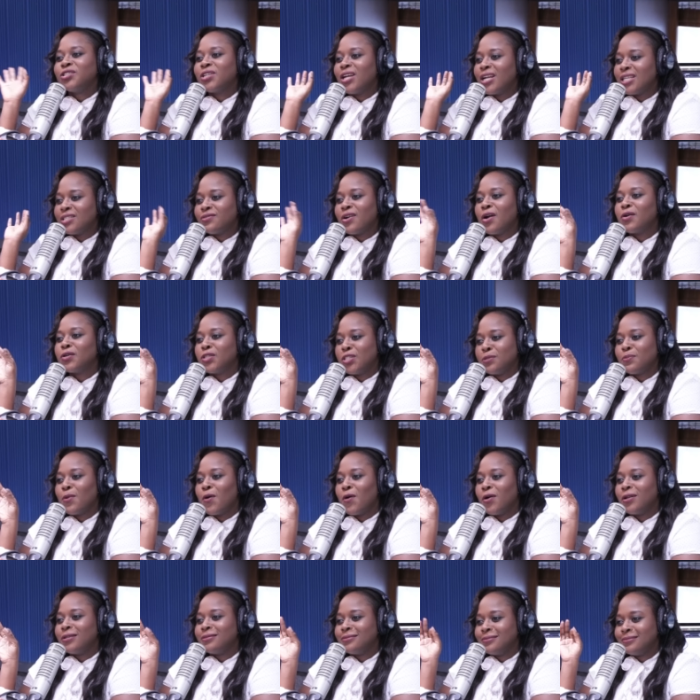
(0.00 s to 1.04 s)
Trinidad is very
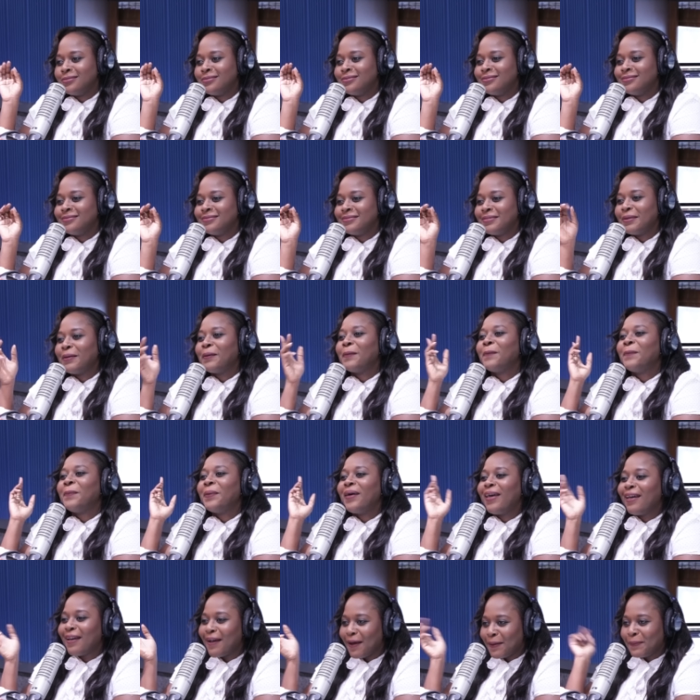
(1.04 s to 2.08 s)
small. point, man. So
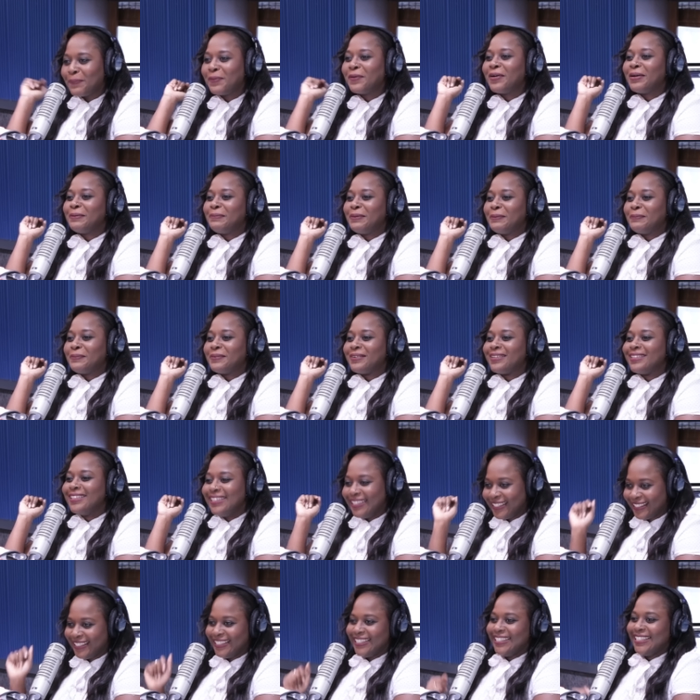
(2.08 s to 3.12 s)
that's yeah, point, yes. people.
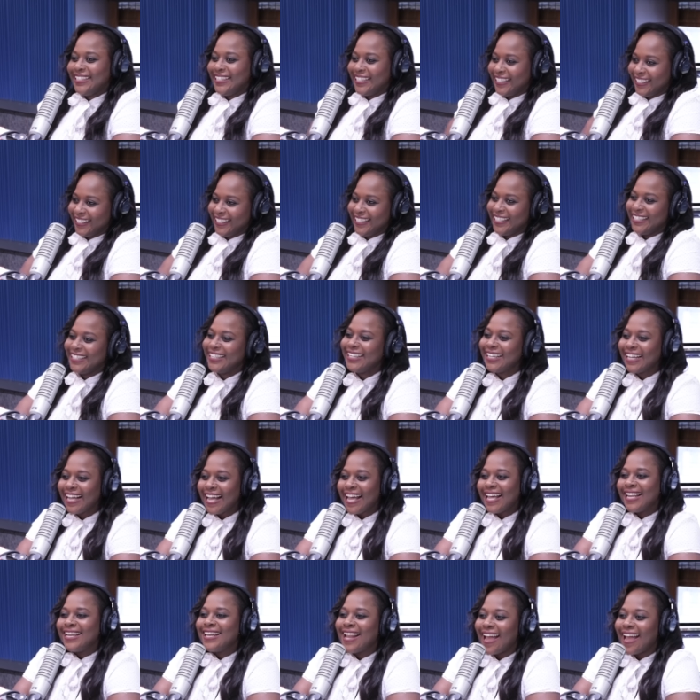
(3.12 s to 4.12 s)
Yeah, yeah. We're from South, so we know.